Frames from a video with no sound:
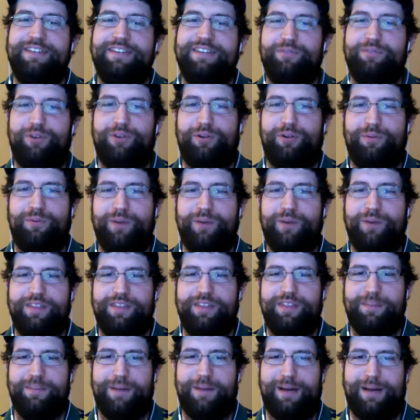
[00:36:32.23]
roll
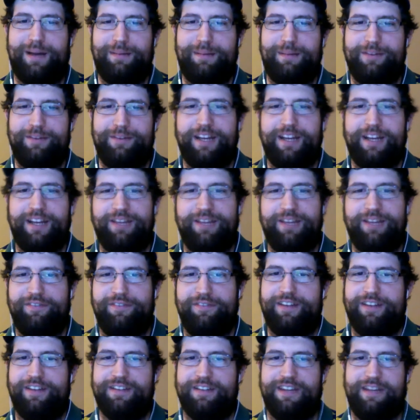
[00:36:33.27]
with the Bobby Rainey
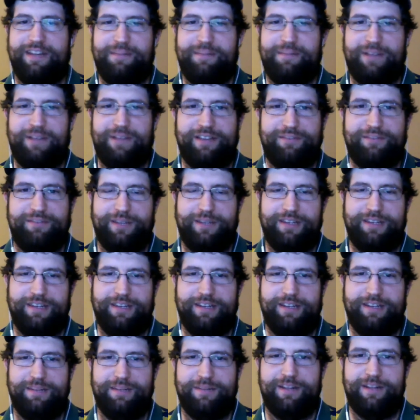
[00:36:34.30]
revenge game last week,
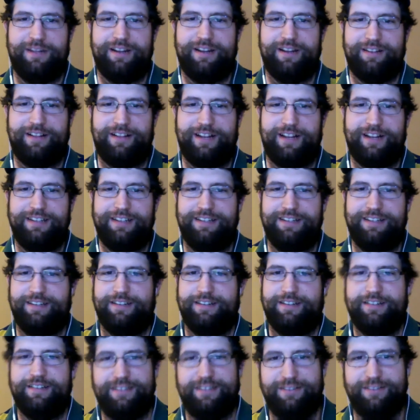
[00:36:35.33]
and I'm kind of glad I didn't
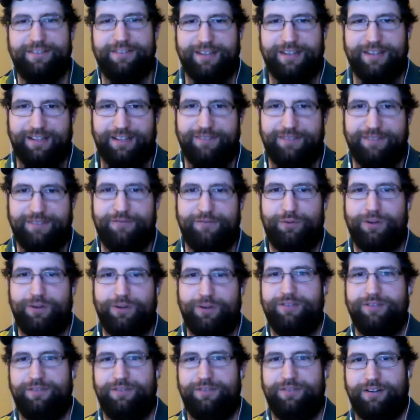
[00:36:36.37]
because he only got like
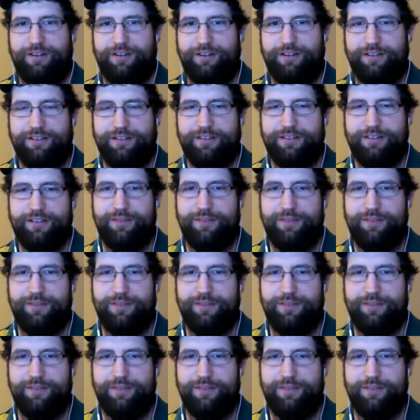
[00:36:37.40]
42 yards.